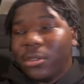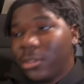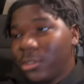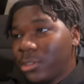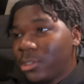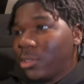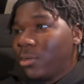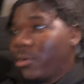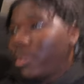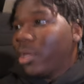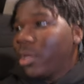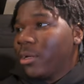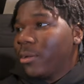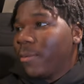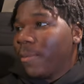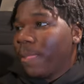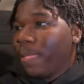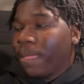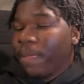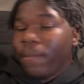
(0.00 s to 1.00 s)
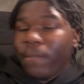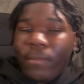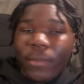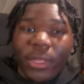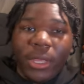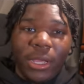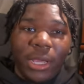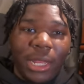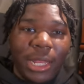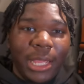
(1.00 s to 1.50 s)
So yeah,
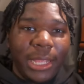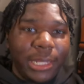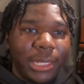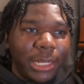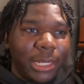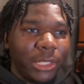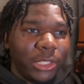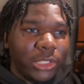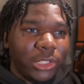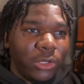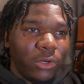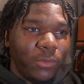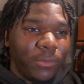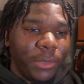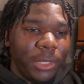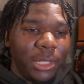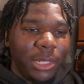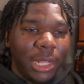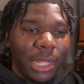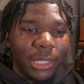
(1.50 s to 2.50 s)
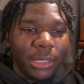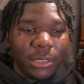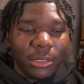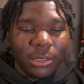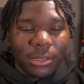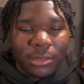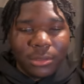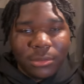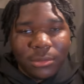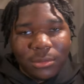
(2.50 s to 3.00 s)
I like that it showed me like
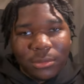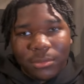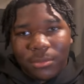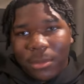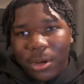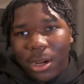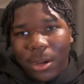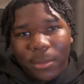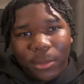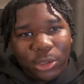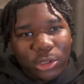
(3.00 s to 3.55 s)
the mom